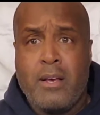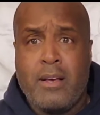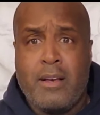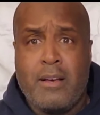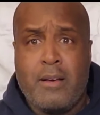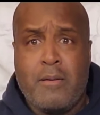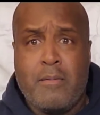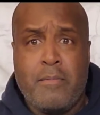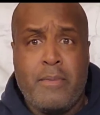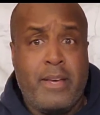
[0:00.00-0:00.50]

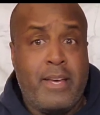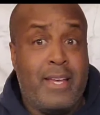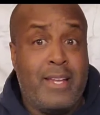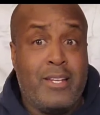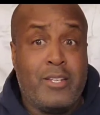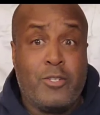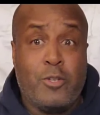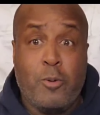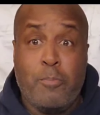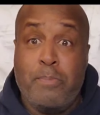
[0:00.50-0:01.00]
Um,
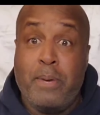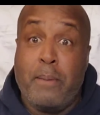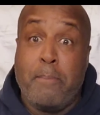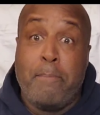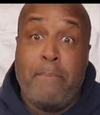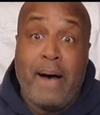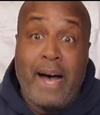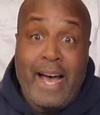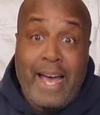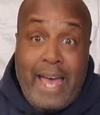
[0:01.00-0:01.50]
and there's no
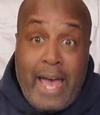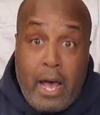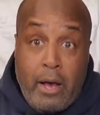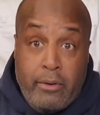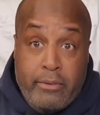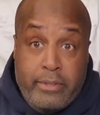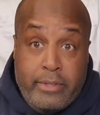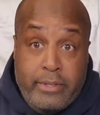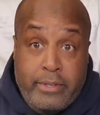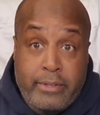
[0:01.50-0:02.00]
big
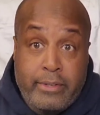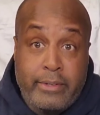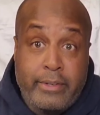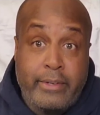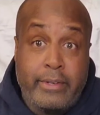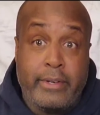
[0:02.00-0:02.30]
buyout